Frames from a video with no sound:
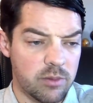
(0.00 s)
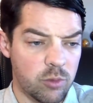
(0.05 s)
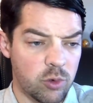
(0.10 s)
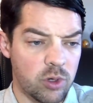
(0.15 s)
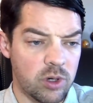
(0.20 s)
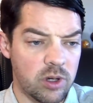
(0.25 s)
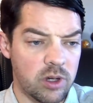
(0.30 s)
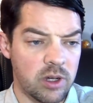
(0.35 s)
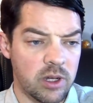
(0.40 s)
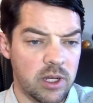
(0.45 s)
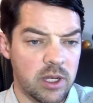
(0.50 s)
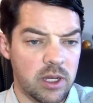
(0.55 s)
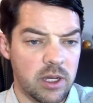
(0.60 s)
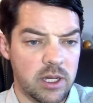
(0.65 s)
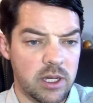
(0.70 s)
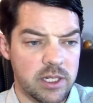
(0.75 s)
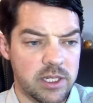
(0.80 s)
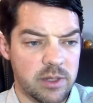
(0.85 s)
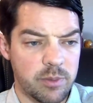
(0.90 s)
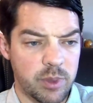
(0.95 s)
more
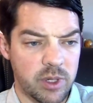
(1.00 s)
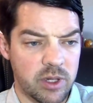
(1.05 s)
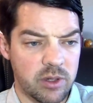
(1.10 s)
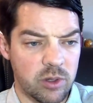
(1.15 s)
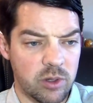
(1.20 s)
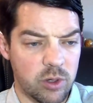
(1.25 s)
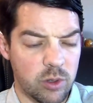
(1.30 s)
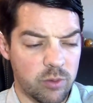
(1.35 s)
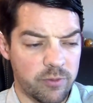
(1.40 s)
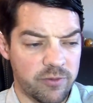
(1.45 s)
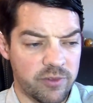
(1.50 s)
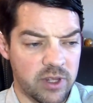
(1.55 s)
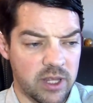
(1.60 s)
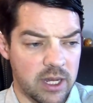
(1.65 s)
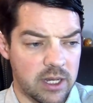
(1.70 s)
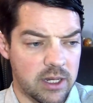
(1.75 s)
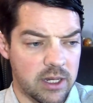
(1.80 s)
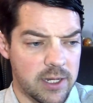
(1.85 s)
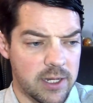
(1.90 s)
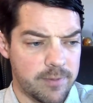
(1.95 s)
a typical home for
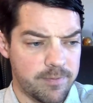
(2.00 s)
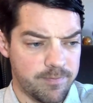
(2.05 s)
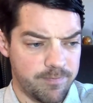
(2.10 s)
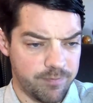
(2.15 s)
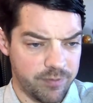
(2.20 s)
that knight.